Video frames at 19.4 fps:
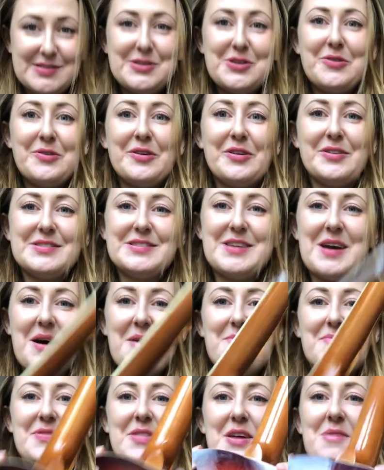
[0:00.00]
tuners,
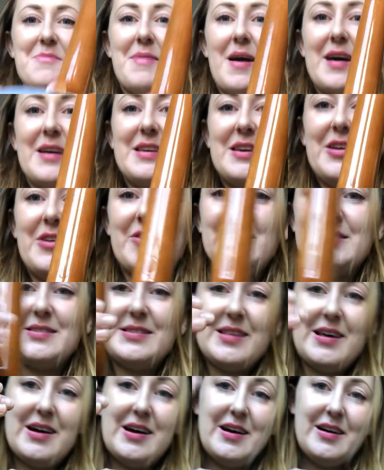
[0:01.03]
yep. Then back here is
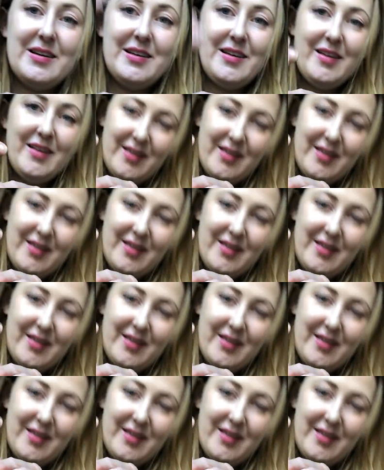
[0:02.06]
the